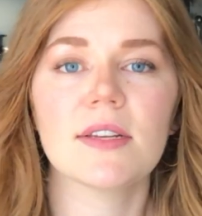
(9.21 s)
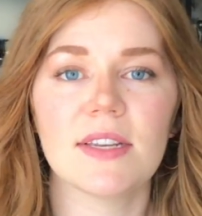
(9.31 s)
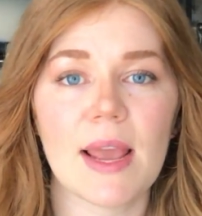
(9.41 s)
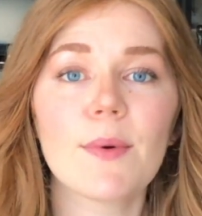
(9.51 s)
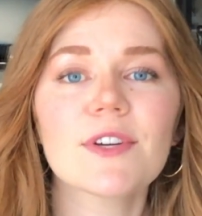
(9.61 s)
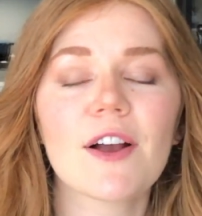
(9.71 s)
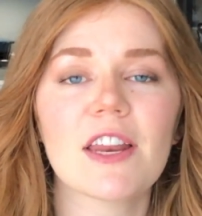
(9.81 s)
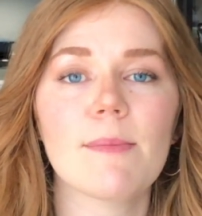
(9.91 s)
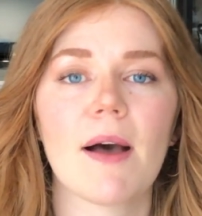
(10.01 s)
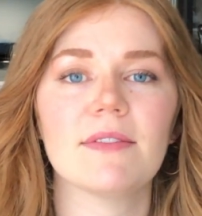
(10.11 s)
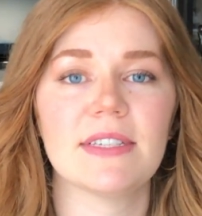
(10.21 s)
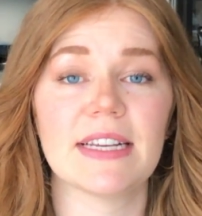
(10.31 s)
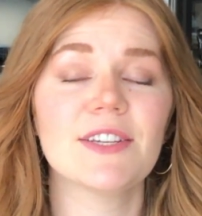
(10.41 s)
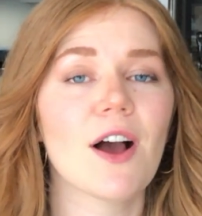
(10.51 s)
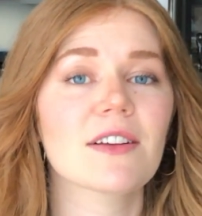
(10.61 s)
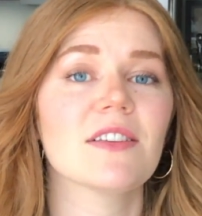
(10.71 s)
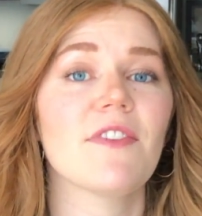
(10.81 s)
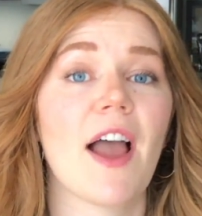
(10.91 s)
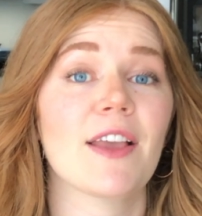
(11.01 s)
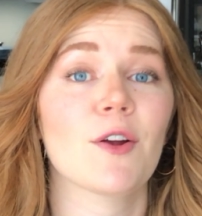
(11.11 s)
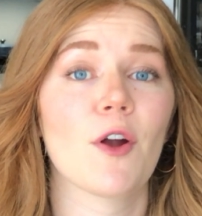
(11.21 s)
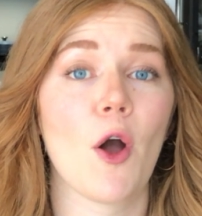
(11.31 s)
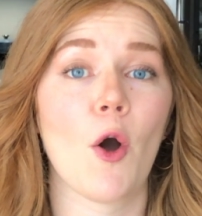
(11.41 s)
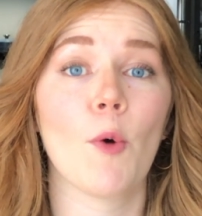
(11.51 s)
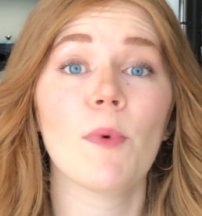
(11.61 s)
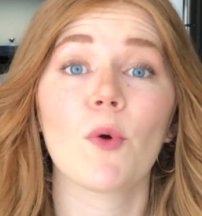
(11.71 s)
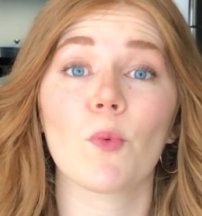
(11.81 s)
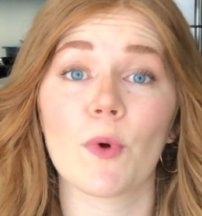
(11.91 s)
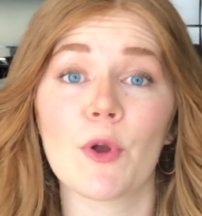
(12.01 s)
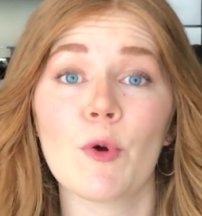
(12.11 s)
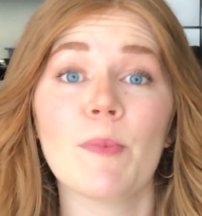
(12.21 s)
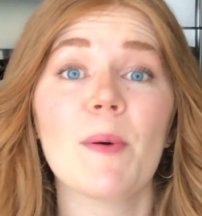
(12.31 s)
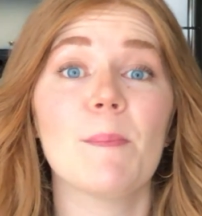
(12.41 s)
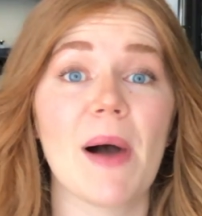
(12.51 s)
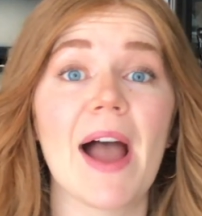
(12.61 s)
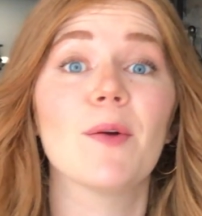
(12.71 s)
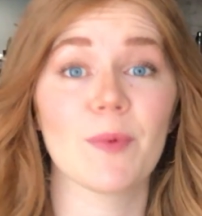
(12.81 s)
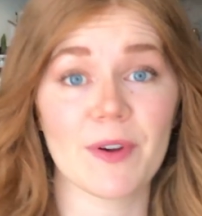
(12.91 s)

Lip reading: Today we're talking about detoxifying your home room by